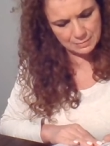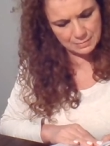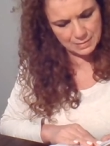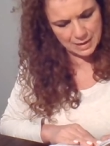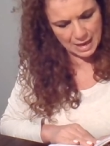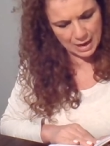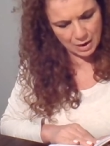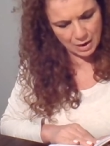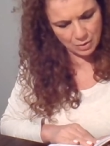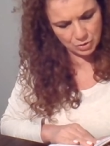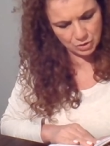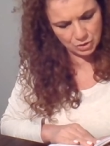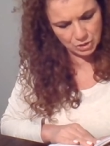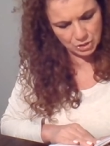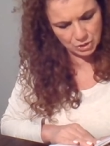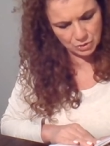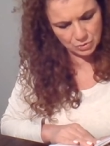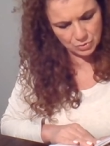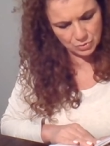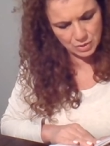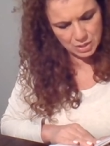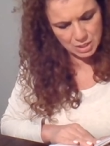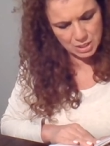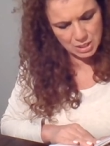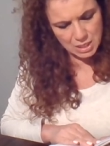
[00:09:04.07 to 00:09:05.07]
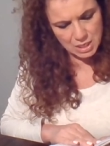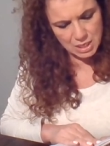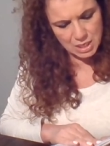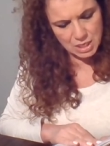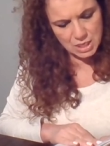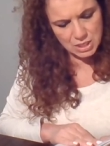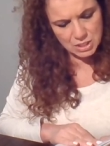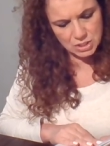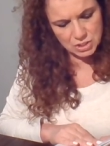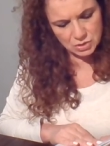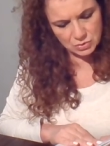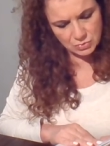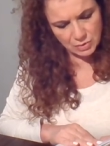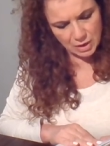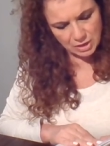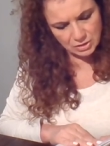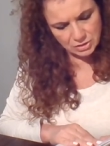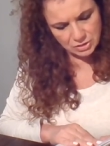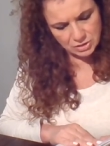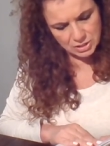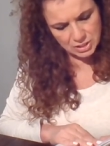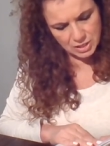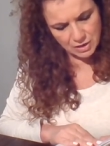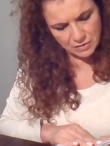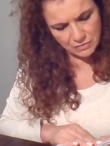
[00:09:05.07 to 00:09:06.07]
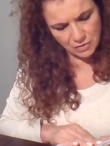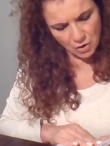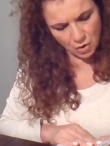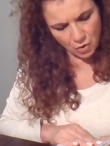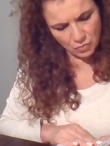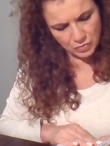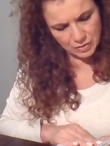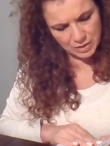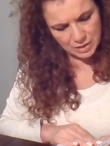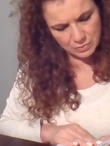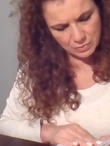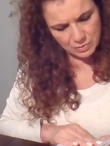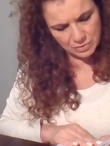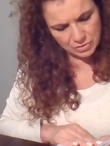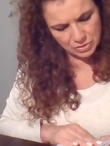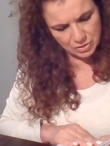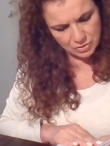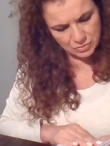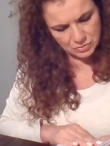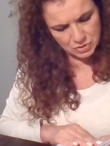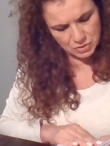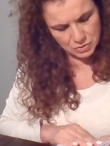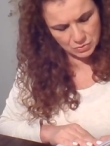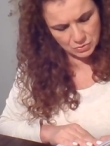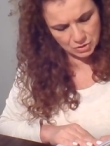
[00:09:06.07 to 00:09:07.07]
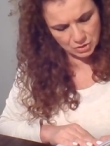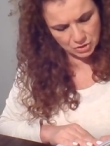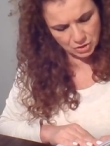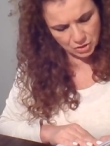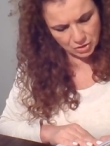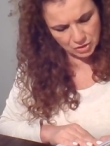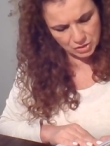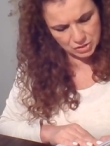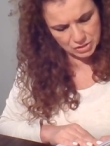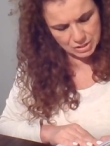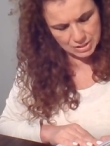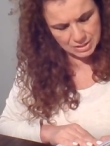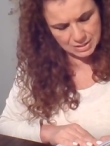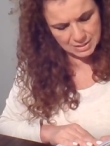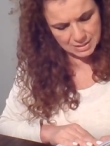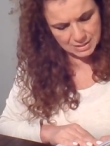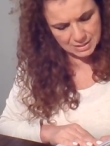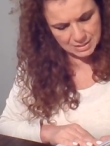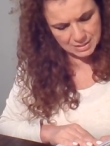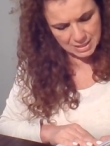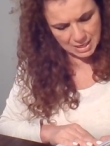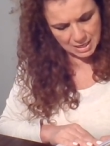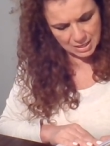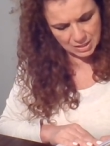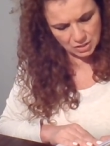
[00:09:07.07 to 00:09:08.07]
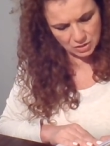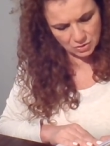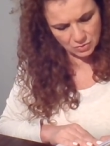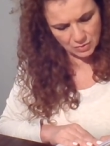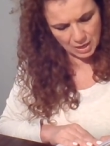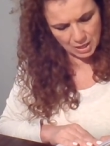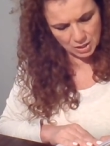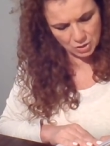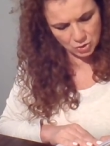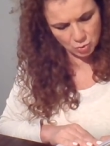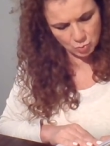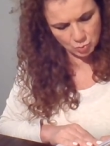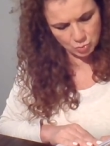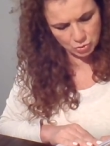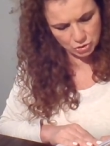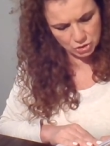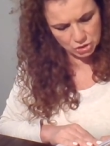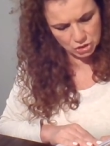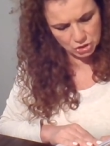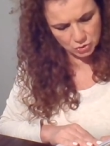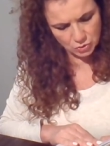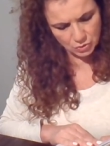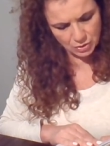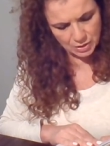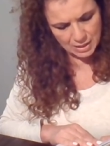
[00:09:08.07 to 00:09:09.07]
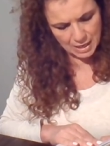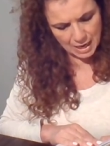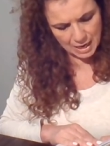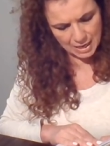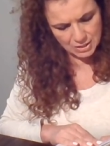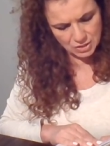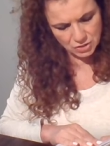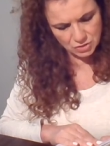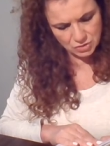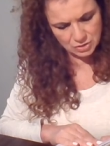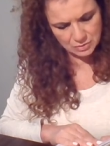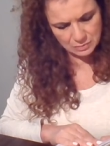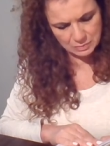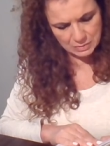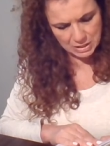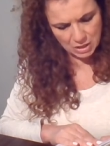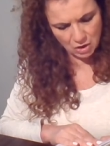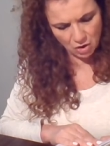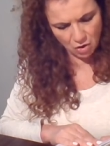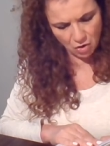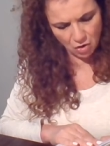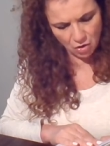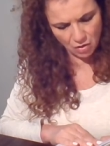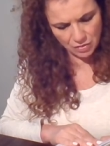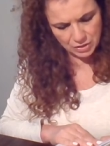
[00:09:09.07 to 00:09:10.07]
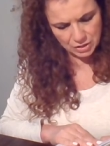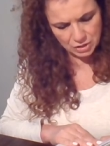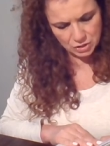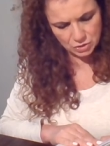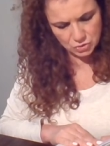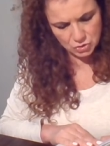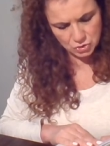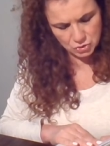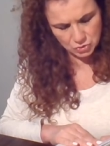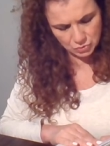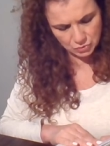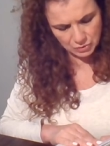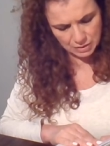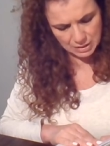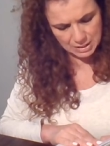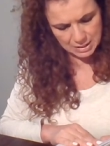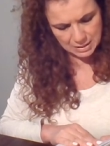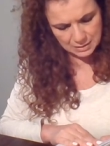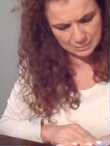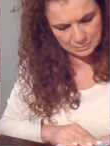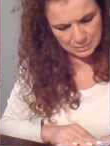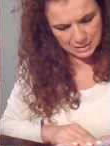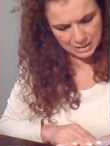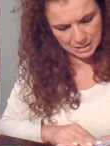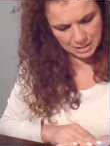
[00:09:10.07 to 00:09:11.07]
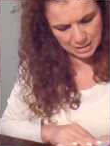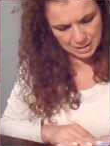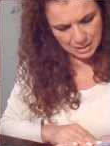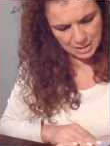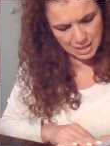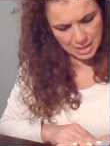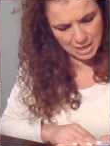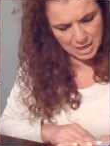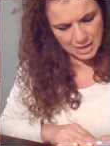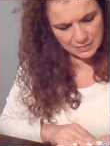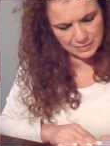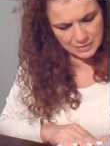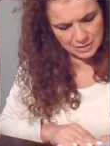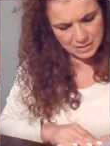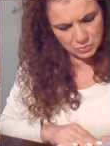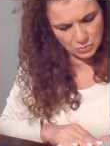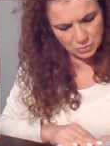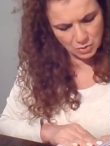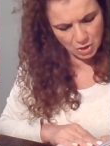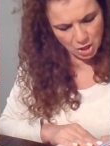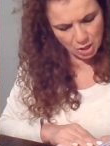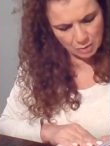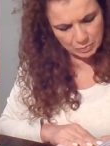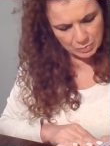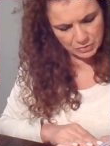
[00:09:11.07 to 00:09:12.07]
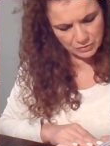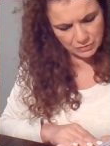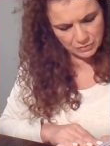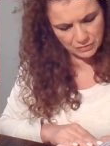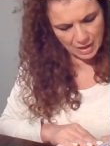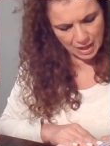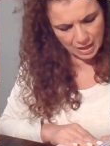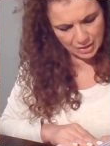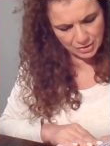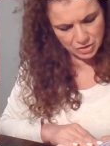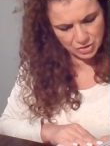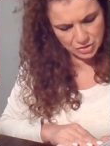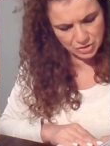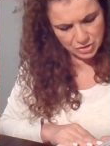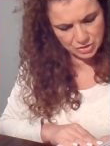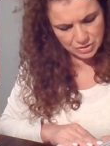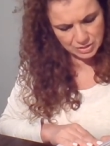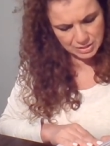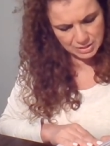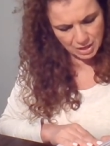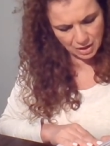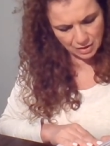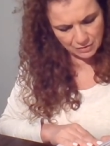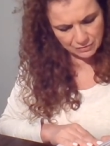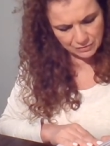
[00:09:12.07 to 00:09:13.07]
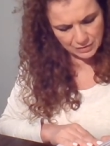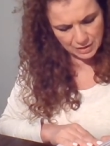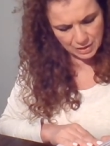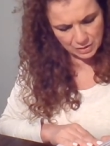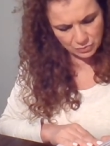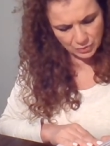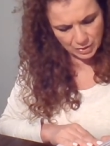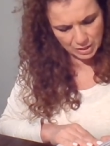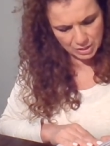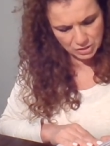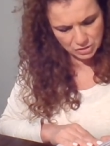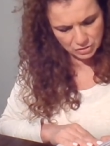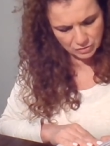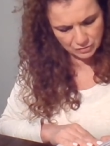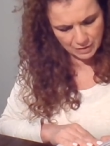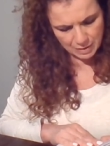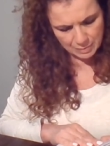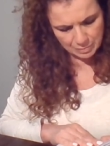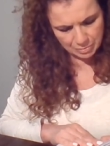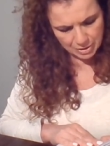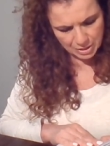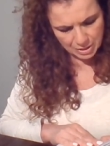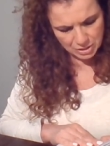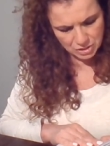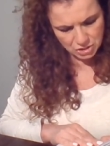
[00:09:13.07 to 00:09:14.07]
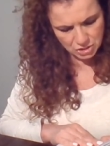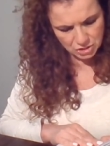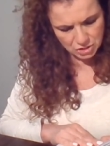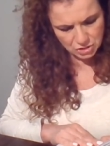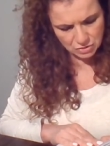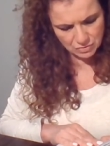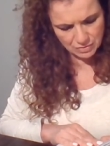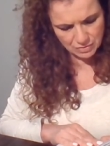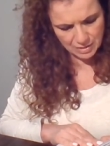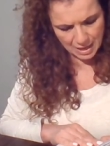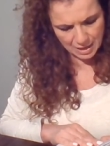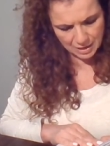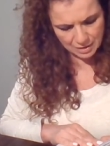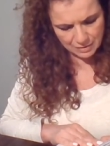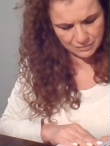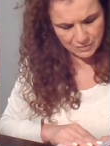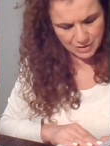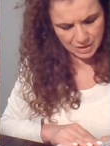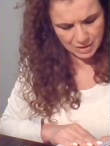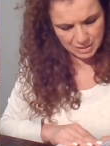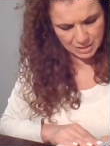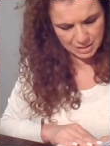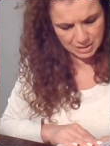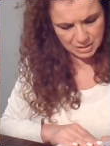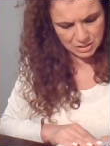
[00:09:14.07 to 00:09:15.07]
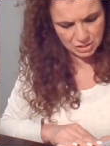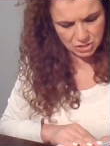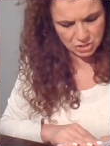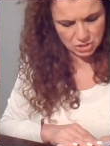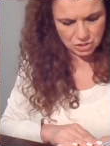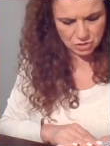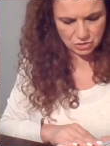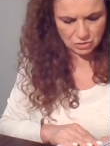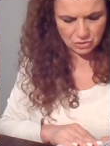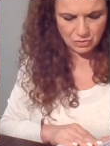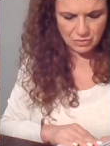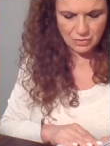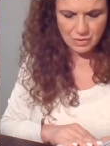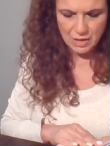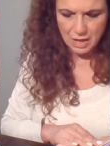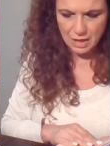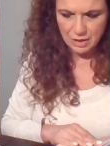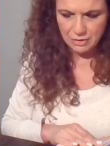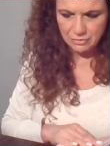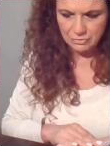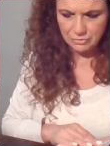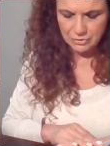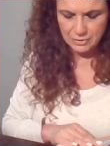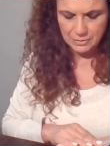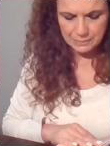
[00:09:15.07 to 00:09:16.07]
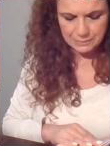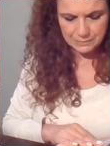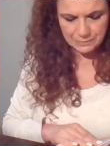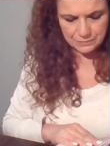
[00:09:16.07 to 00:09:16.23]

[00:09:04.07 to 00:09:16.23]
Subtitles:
empower you? Surround yourself only with those who encourage and sustain you and who push or guide you to be all that you truly can be. This will help you value yourself and raise your vibration to that of unconditional love.